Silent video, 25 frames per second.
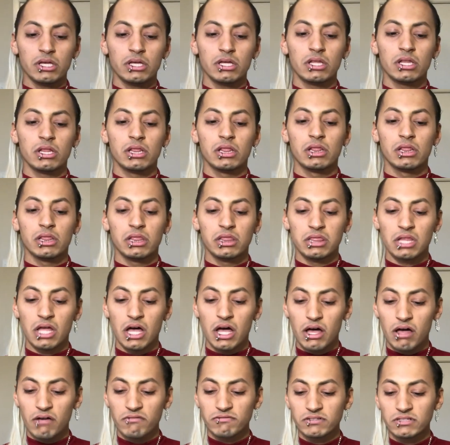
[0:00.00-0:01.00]

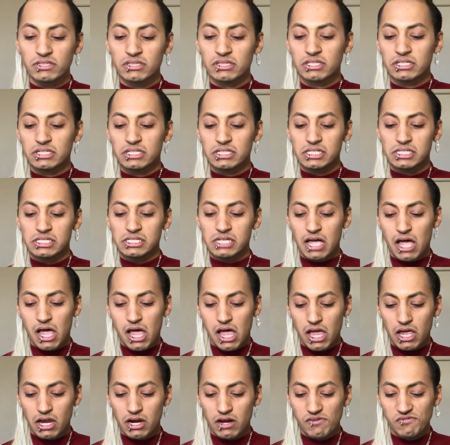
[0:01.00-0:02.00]
love the
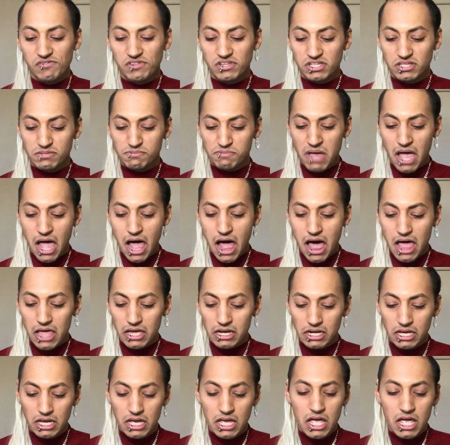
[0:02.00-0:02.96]
design of this palette.